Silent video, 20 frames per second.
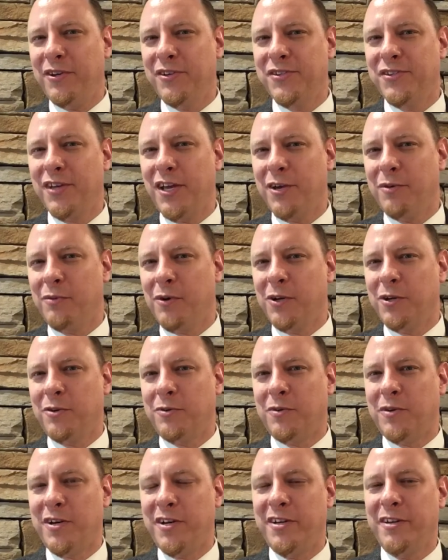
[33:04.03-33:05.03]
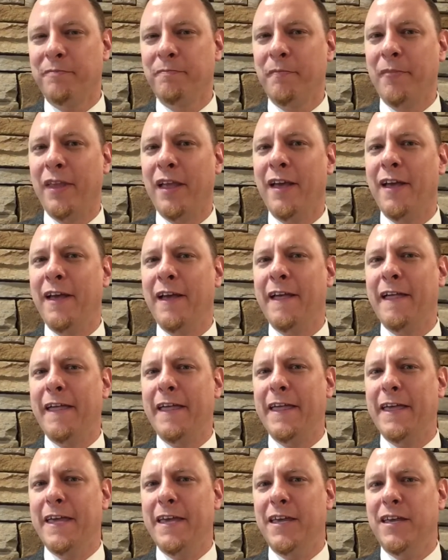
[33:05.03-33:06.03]
Psych 101
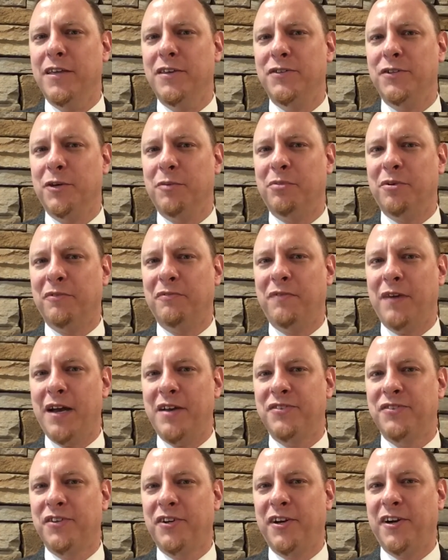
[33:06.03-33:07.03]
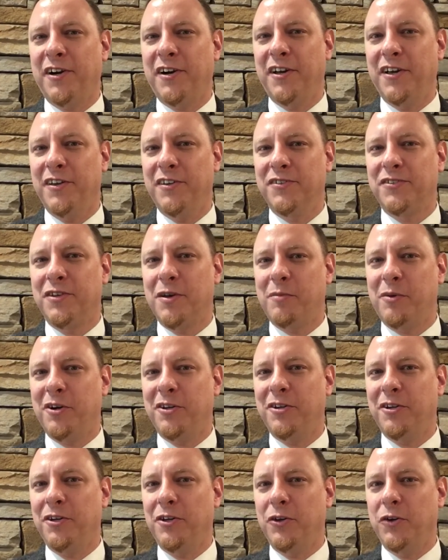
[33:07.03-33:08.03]
is your professor is someone
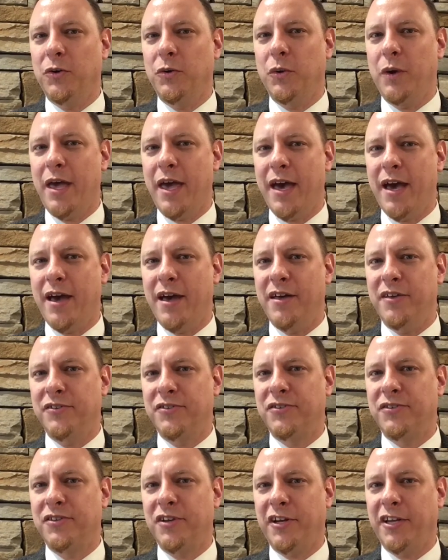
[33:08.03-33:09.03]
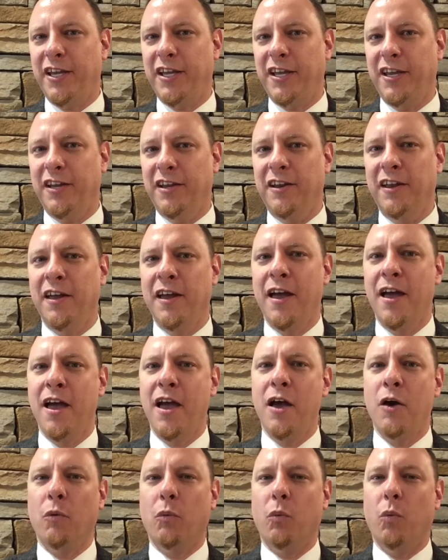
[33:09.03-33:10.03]
who has studied
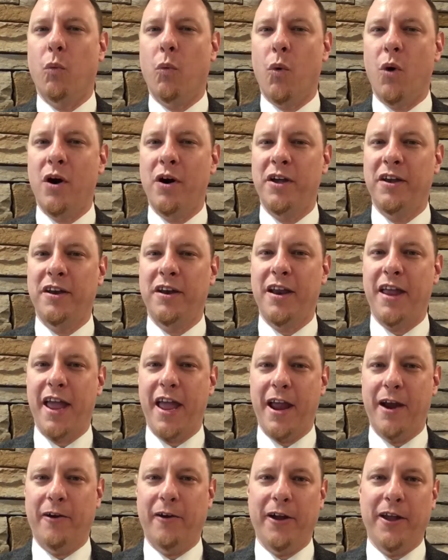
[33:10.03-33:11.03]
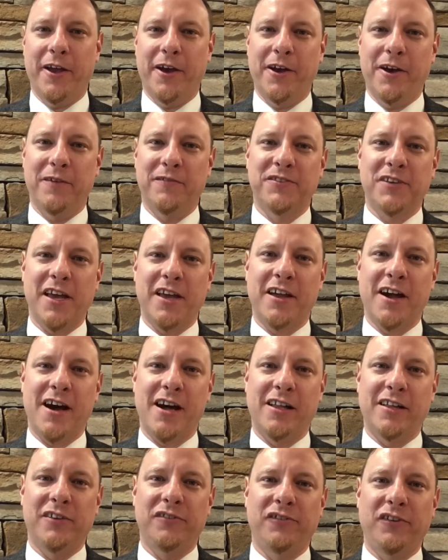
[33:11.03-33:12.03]
one area of
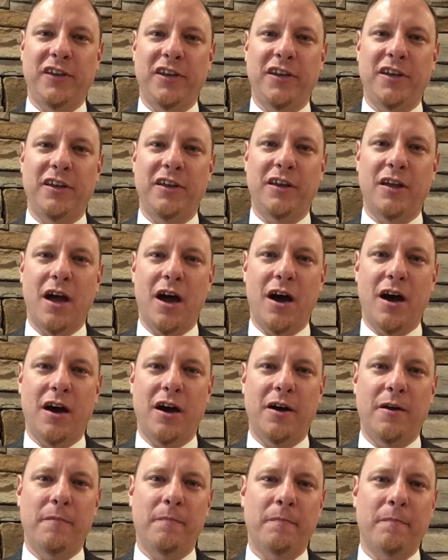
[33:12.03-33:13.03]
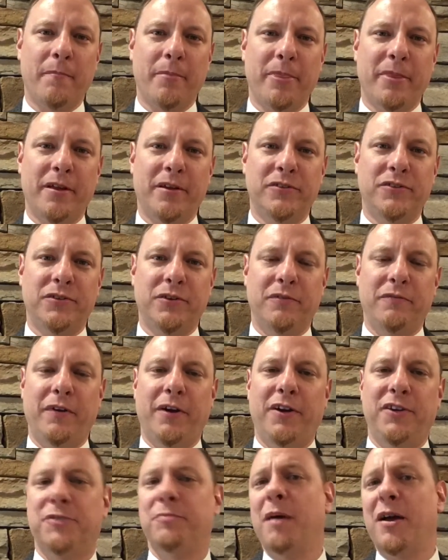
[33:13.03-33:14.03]
psychology to a
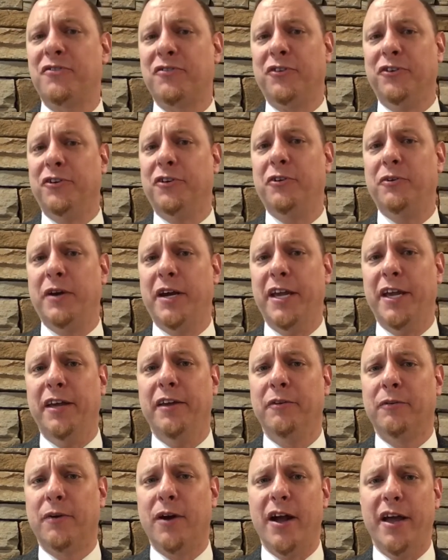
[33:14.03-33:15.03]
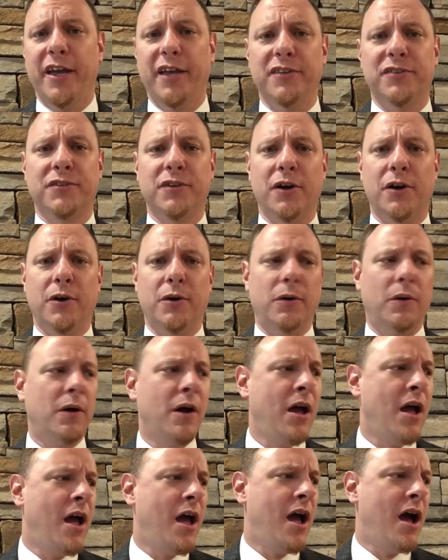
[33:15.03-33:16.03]
very special degree, right? So,
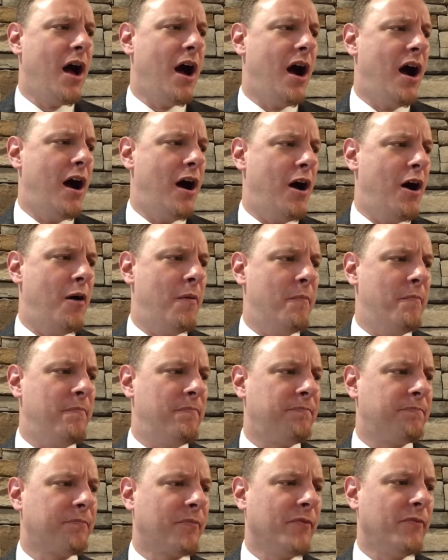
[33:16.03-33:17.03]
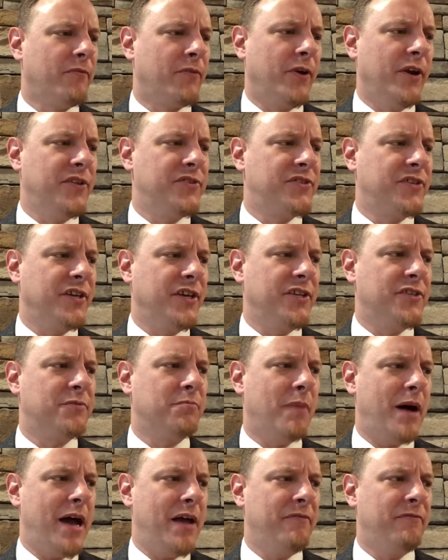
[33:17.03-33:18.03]
for instance,
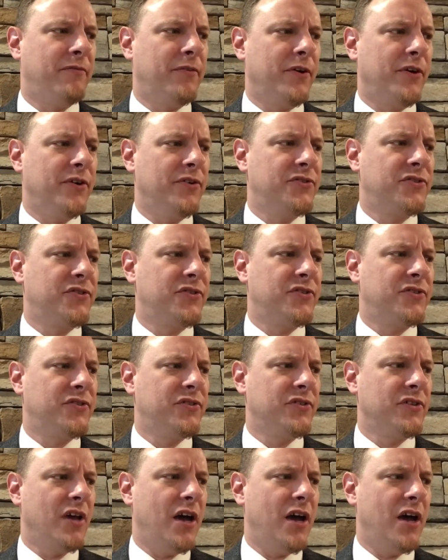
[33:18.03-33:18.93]
my first